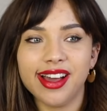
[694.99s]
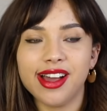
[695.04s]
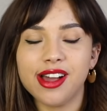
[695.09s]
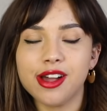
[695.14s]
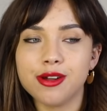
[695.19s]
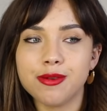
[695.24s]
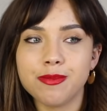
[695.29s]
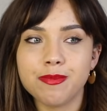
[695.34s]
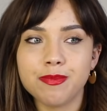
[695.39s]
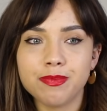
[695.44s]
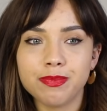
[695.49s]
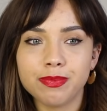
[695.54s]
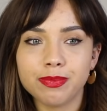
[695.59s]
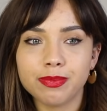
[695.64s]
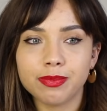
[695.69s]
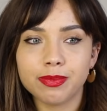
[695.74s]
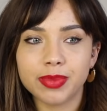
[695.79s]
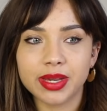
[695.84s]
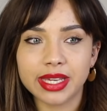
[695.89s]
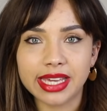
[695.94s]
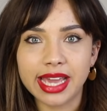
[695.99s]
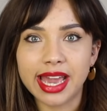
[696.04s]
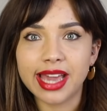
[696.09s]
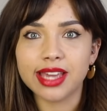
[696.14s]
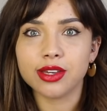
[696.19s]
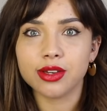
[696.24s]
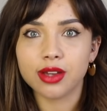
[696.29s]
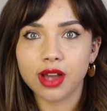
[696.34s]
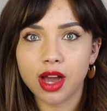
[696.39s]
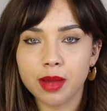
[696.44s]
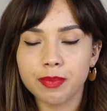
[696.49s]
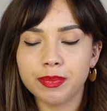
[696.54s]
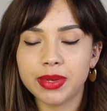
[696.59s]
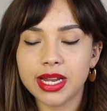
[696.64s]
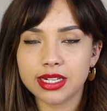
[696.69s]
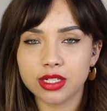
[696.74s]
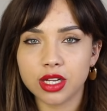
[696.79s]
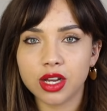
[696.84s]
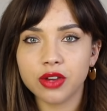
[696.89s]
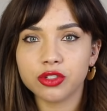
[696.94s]
Um, but yeah, you, I
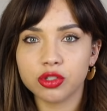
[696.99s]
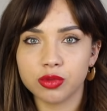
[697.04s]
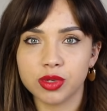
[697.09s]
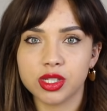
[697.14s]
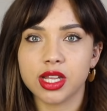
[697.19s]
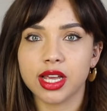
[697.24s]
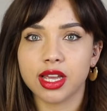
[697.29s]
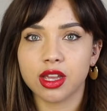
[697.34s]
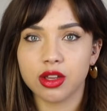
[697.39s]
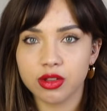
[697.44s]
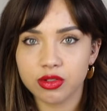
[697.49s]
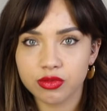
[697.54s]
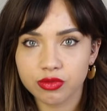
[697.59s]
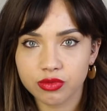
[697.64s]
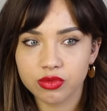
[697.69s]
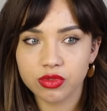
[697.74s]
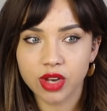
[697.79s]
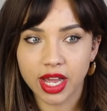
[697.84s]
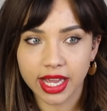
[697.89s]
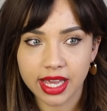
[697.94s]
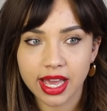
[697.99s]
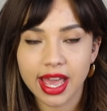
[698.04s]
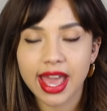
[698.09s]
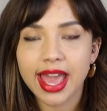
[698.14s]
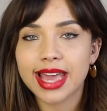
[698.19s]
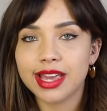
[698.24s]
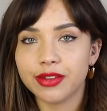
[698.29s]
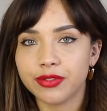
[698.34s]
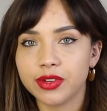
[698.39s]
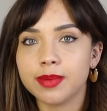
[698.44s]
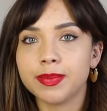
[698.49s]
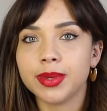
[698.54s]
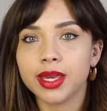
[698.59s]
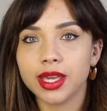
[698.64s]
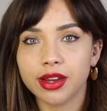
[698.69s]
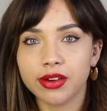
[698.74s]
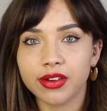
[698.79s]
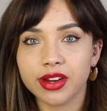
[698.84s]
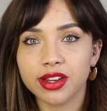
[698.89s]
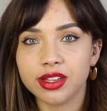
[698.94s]
bled afterwards like a like a heavy
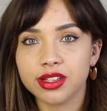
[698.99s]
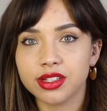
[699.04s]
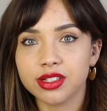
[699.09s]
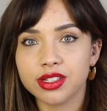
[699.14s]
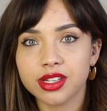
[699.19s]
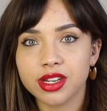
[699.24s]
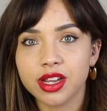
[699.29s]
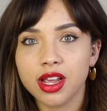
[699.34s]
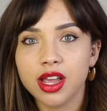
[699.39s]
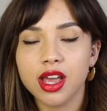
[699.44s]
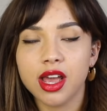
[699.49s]
period